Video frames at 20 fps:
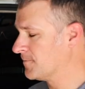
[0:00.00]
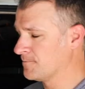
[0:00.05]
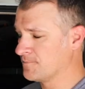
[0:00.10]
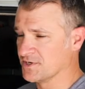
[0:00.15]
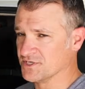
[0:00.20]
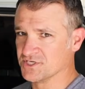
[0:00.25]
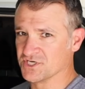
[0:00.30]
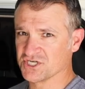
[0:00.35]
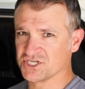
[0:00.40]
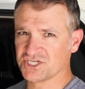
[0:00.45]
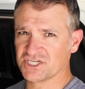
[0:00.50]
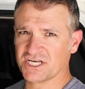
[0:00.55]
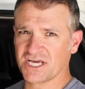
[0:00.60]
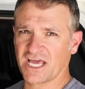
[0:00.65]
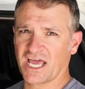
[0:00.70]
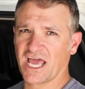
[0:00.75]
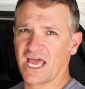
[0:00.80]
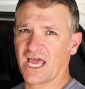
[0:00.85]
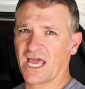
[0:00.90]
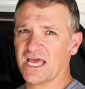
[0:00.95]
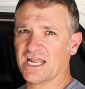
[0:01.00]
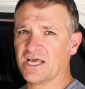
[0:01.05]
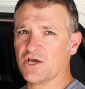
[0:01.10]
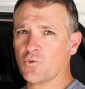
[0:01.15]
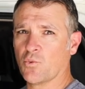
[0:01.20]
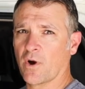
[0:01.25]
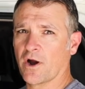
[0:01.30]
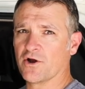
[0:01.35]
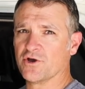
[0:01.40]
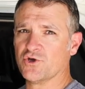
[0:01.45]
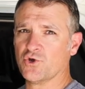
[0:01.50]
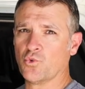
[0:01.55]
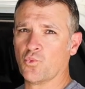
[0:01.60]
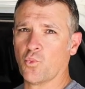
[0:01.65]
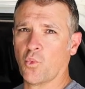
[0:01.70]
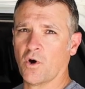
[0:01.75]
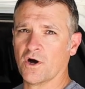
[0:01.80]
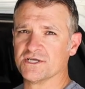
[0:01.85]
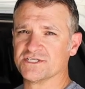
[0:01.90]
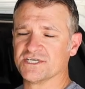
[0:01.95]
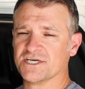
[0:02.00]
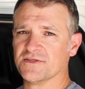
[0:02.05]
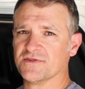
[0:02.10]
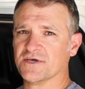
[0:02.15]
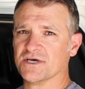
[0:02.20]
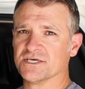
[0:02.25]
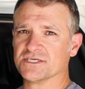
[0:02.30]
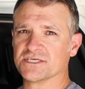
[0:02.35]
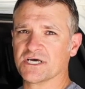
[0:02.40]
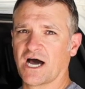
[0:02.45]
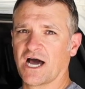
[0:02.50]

position it anywhere you want in this.